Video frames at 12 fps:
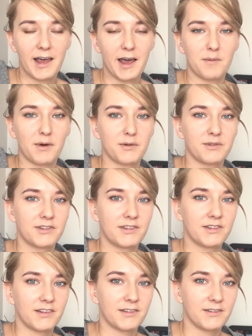about
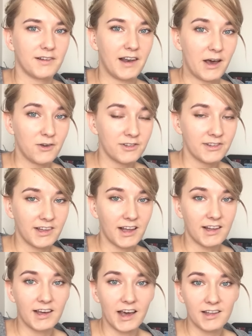Leon, the
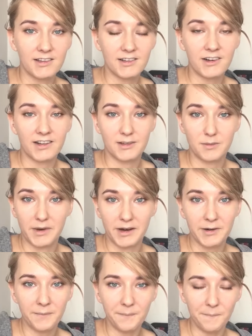alligator, and the
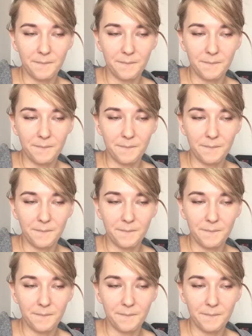bear.